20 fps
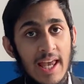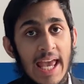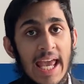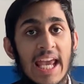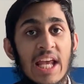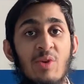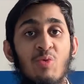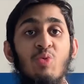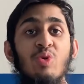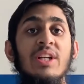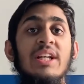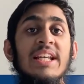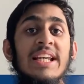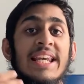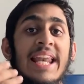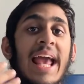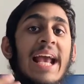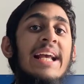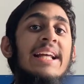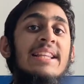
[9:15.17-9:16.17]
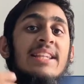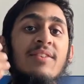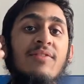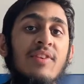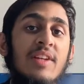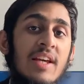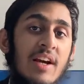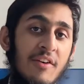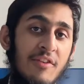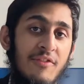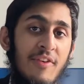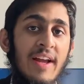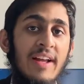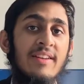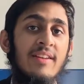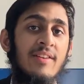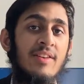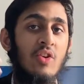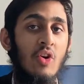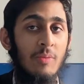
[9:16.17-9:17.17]
it wouldn't negatively affect
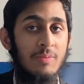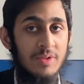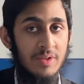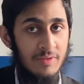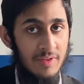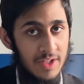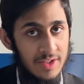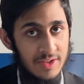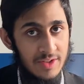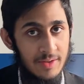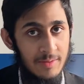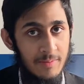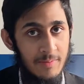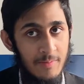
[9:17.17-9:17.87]
the observation.